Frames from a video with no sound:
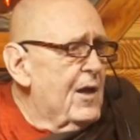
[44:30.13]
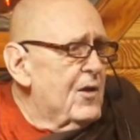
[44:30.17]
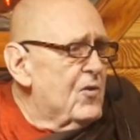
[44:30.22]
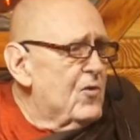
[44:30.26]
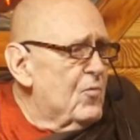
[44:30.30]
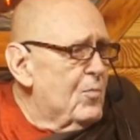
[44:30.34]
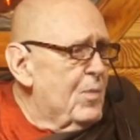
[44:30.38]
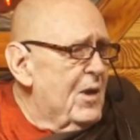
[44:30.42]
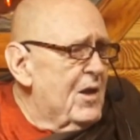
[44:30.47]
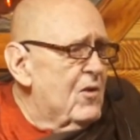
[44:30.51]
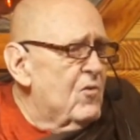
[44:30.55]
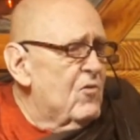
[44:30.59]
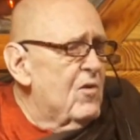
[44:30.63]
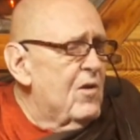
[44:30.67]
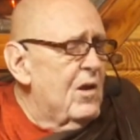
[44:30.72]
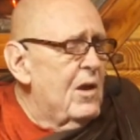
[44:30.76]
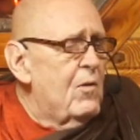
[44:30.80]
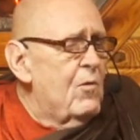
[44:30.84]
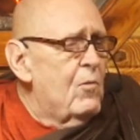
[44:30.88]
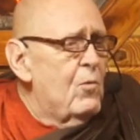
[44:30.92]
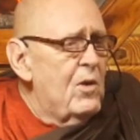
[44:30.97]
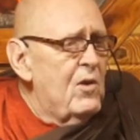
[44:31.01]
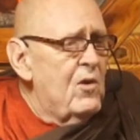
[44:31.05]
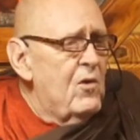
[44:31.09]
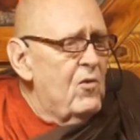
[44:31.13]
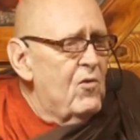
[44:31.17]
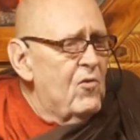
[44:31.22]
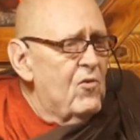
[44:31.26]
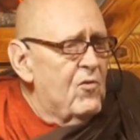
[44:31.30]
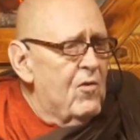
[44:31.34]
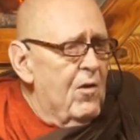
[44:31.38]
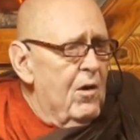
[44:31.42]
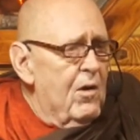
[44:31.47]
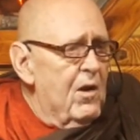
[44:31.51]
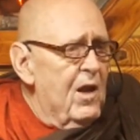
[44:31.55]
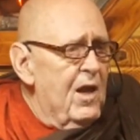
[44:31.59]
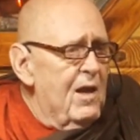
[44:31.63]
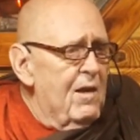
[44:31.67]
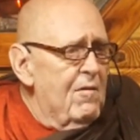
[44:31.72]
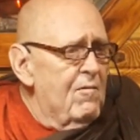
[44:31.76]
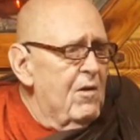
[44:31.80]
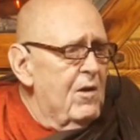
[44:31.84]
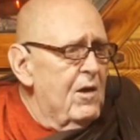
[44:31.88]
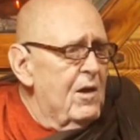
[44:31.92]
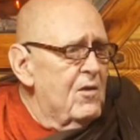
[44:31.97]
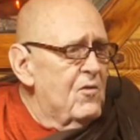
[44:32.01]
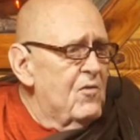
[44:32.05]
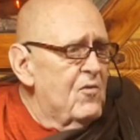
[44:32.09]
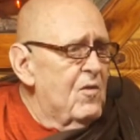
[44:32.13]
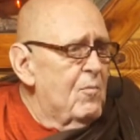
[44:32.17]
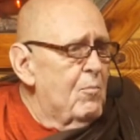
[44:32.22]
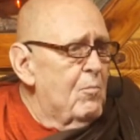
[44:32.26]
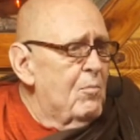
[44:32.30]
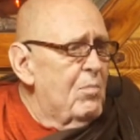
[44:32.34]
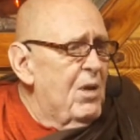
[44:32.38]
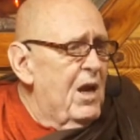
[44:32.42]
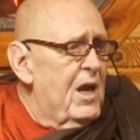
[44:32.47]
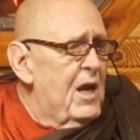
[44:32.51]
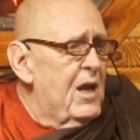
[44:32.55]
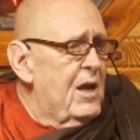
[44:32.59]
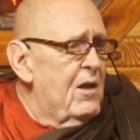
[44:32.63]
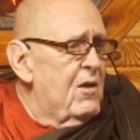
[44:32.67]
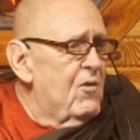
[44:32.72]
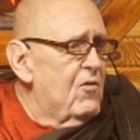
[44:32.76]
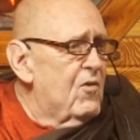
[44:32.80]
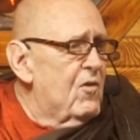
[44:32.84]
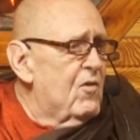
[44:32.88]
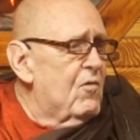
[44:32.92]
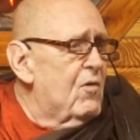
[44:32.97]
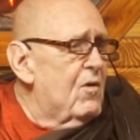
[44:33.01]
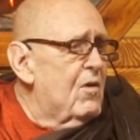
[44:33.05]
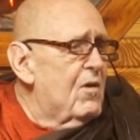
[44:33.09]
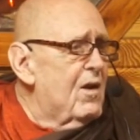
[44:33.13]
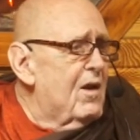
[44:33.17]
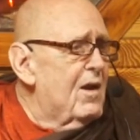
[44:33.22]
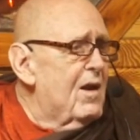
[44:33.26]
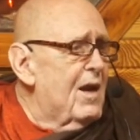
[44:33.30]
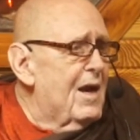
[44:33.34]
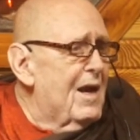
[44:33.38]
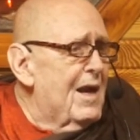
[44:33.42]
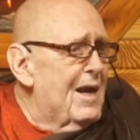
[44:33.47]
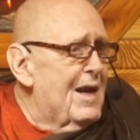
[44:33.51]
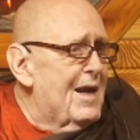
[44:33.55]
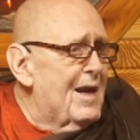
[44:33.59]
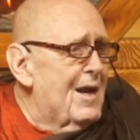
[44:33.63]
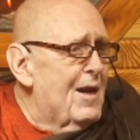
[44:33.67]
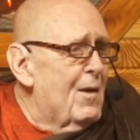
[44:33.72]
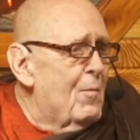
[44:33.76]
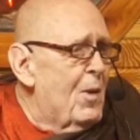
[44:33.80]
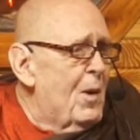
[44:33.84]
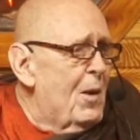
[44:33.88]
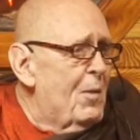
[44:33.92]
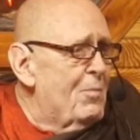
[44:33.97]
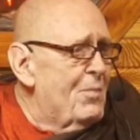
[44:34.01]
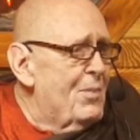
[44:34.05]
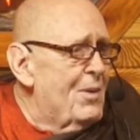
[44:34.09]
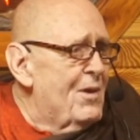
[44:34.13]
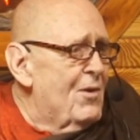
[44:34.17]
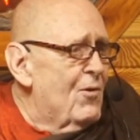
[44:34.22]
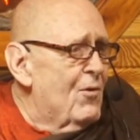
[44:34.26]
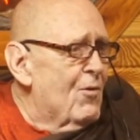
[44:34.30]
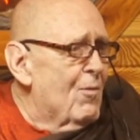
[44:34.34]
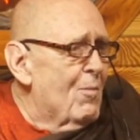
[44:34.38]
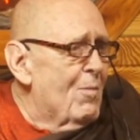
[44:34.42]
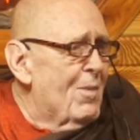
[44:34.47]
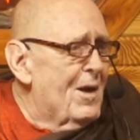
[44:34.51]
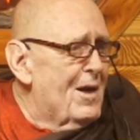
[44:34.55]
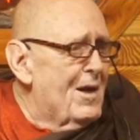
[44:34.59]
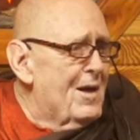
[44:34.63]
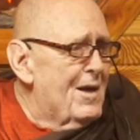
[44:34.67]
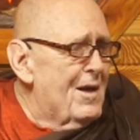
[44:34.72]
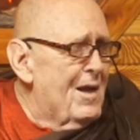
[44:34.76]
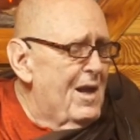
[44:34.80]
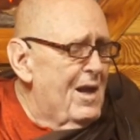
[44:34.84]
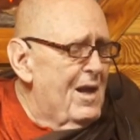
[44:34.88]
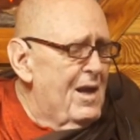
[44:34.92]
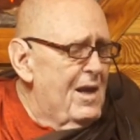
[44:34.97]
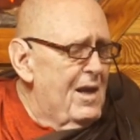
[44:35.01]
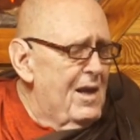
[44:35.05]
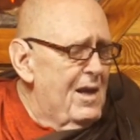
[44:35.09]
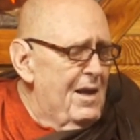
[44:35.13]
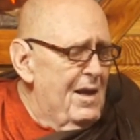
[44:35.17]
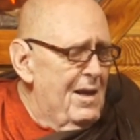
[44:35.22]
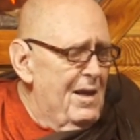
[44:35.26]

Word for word: especially when you start having some pains come up in your body.